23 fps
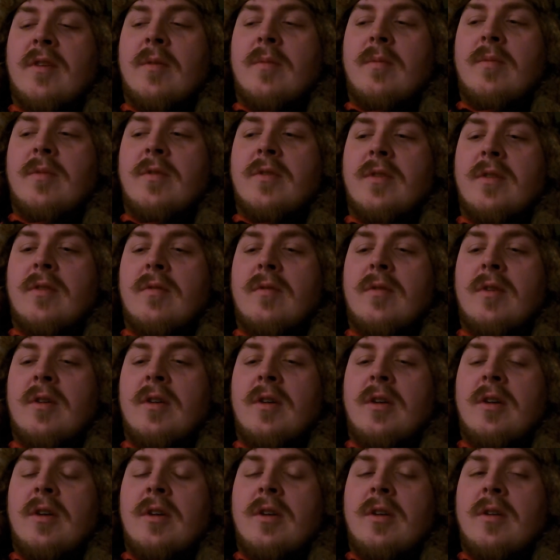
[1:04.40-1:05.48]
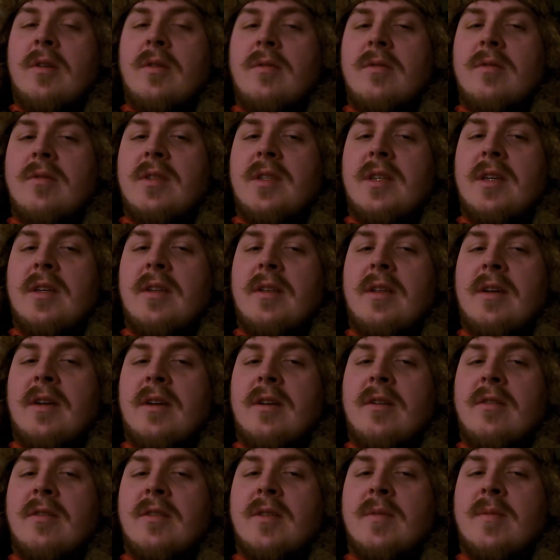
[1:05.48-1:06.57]
up. So we'll see how
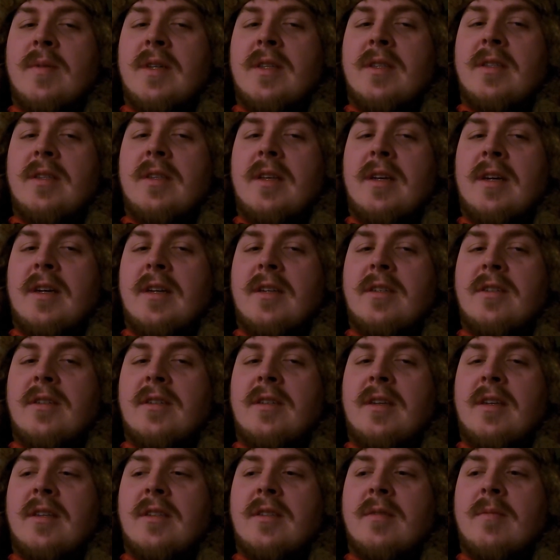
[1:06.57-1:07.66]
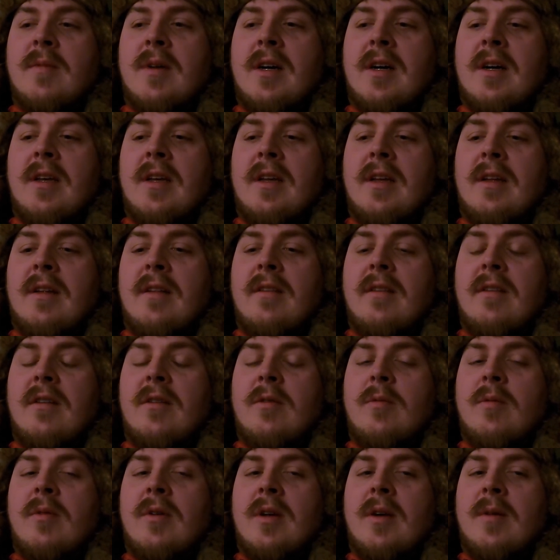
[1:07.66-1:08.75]
that goes. I might actually take some hot hands. You
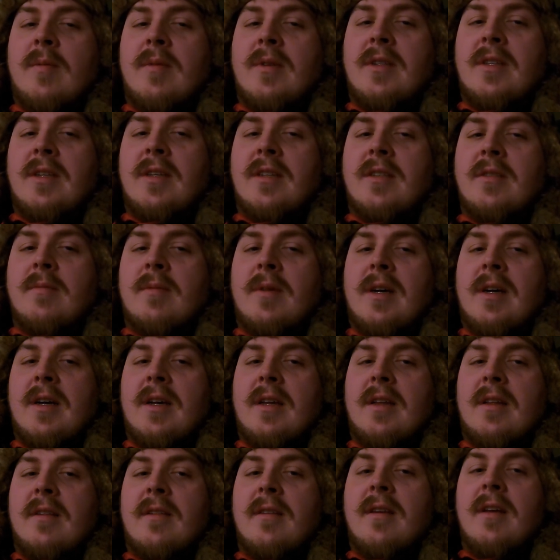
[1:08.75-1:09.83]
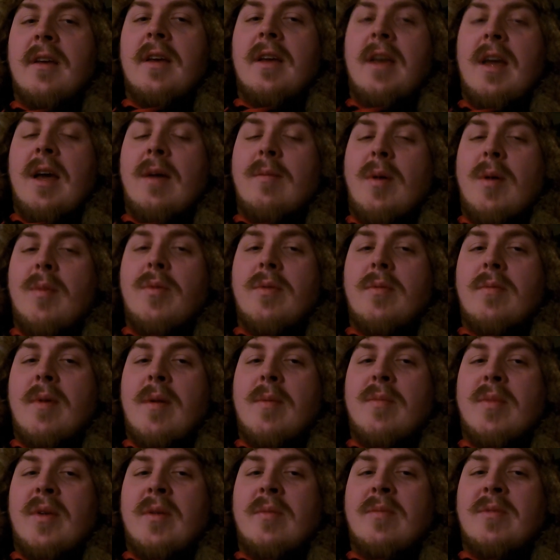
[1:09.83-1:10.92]
know what? I'm gonna take some hot hands. I might put my
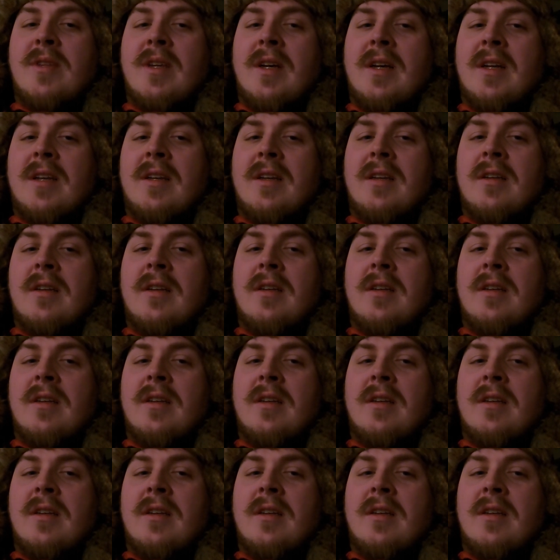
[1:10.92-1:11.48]
bibs on.